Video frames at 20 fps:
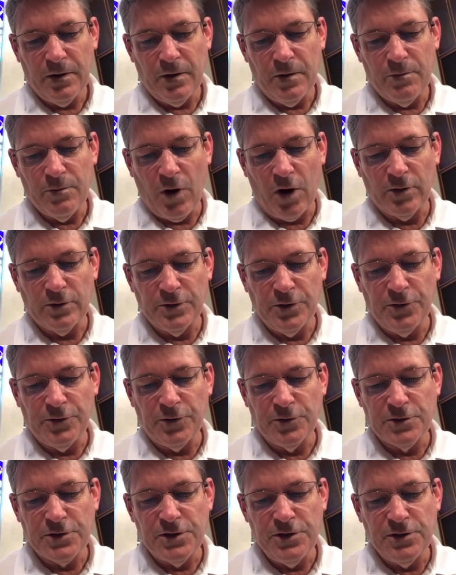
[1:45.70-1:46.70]
Martin
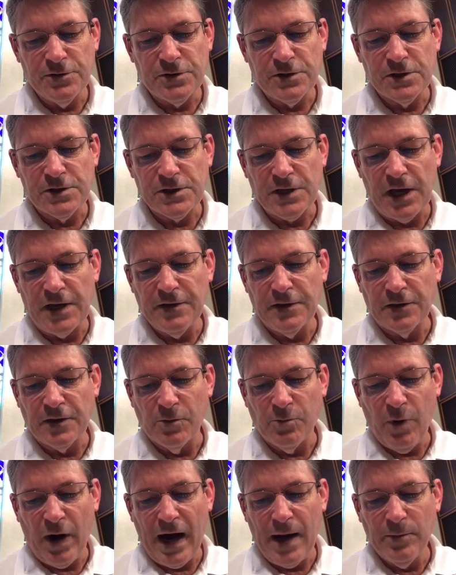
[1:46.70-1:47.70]
Luther used to say that the
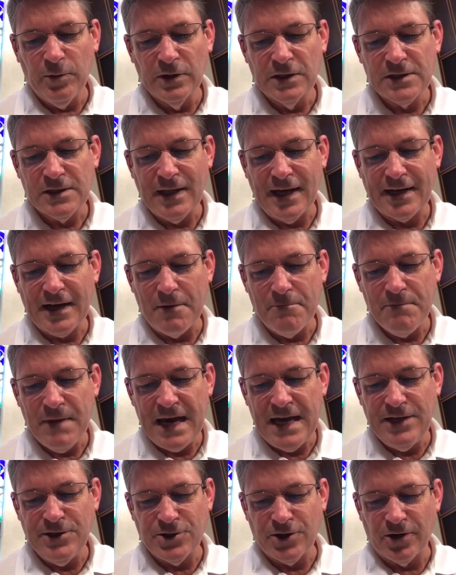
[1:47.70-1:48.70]
Bible is like a
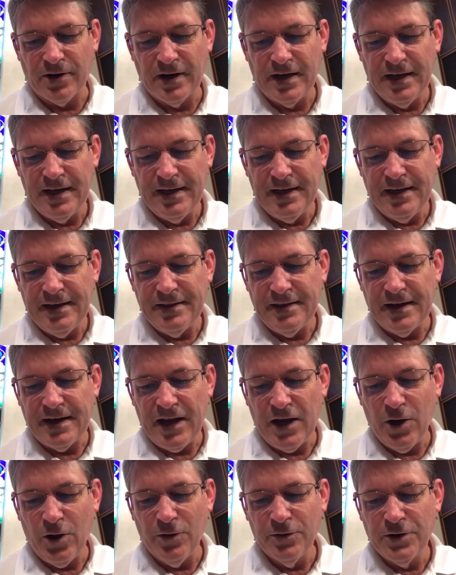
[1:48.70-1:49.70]
manger that
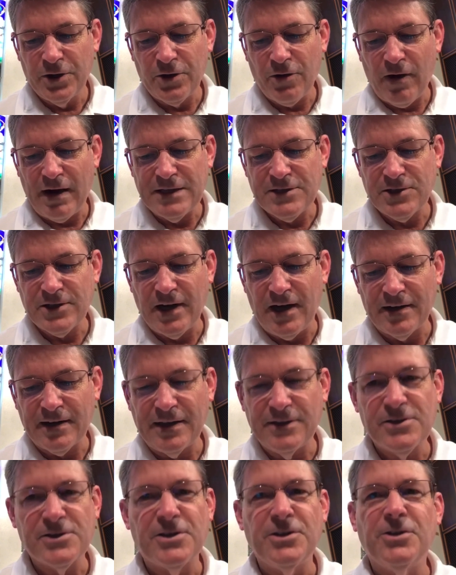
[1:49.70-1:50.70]
held the Christ child. I
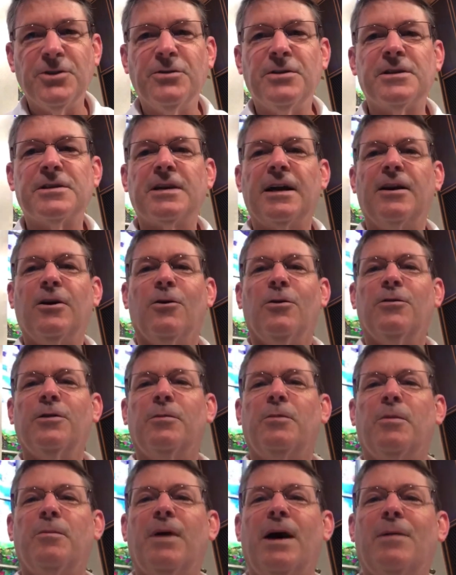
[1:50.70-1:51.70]
used to do this. I'd hold
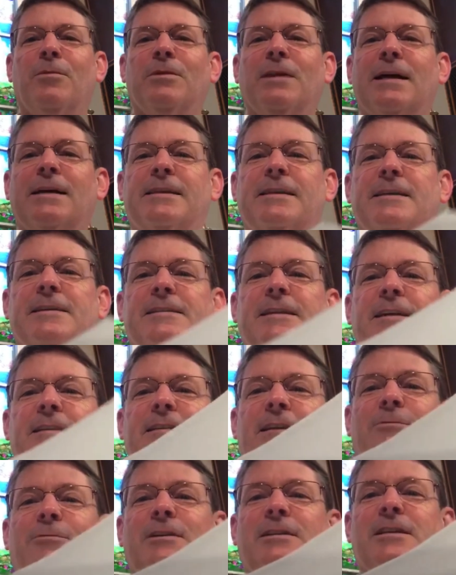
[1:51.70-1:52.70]
up a Bible like this and I'd
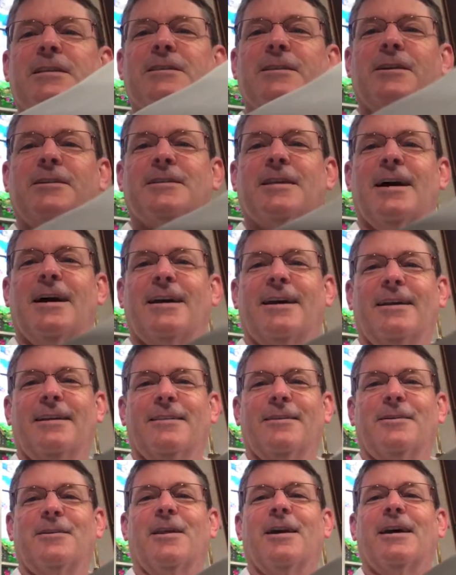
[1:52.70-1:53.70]
say, What does this look like?
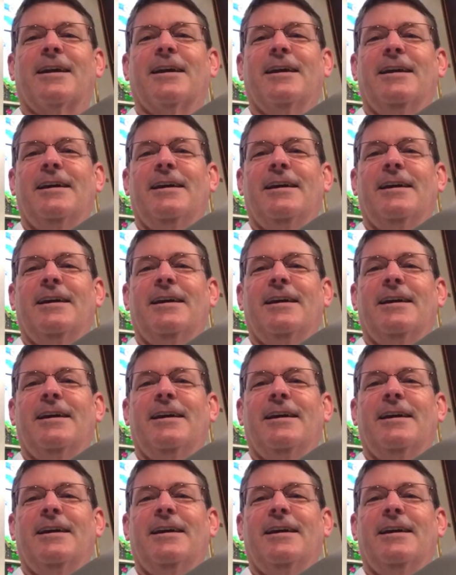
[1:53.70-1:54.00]
Look like?